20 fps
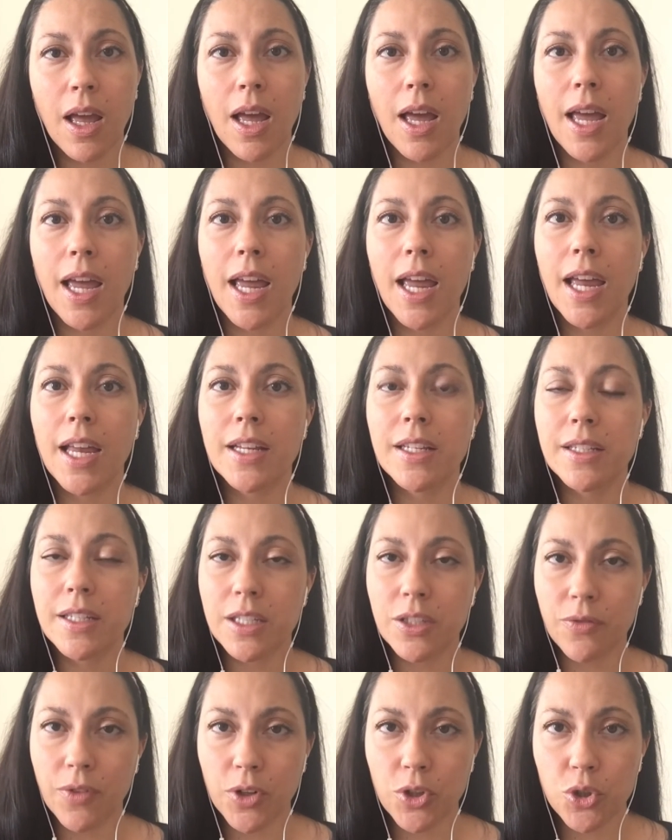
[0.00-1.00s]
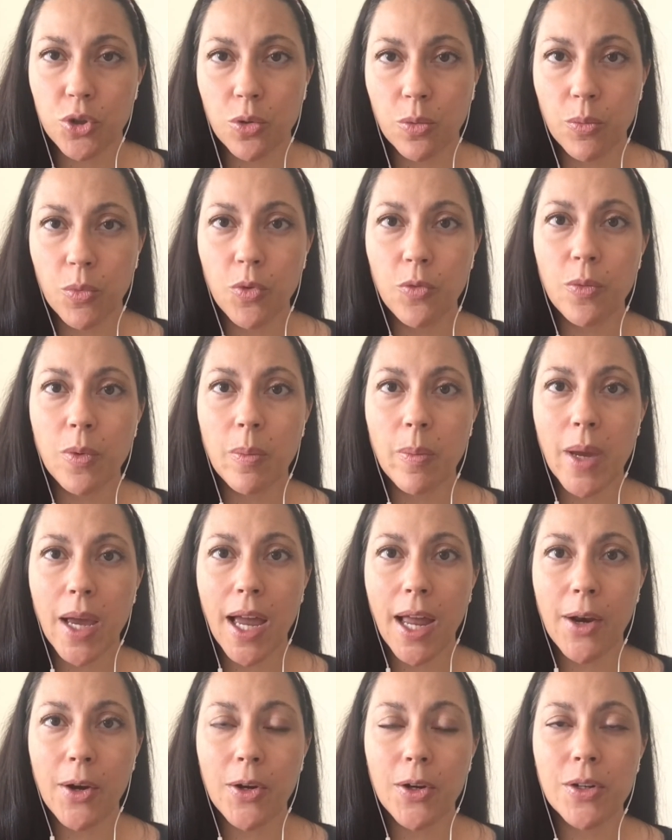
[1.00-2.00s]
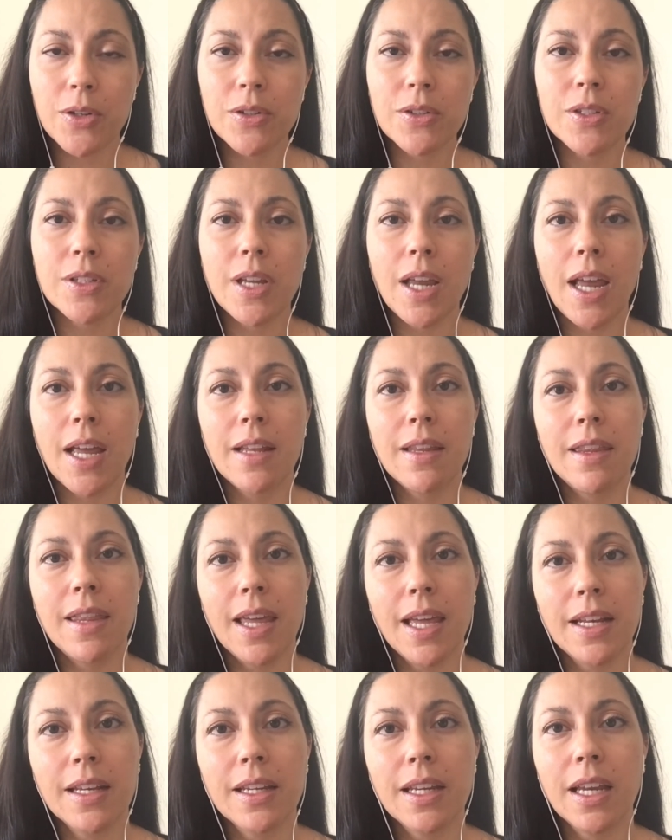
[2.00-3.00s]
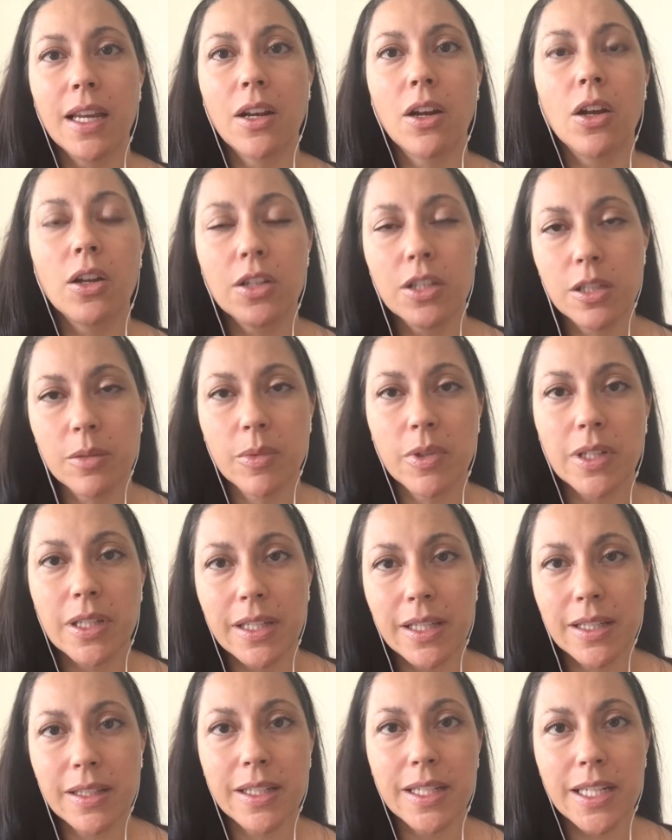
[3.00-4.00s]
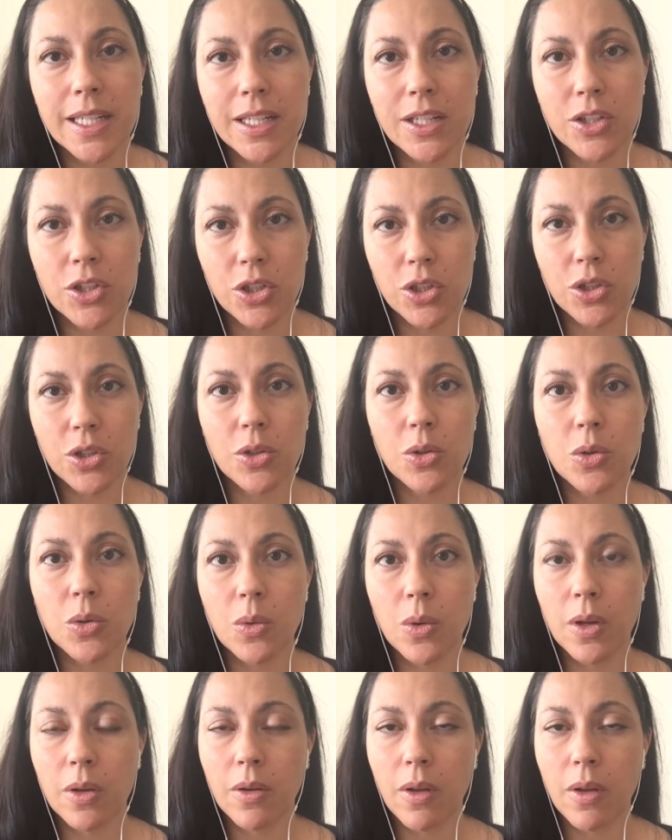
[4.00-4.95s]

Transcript: and dysfunctional movement patterns, and then can ultimately lead to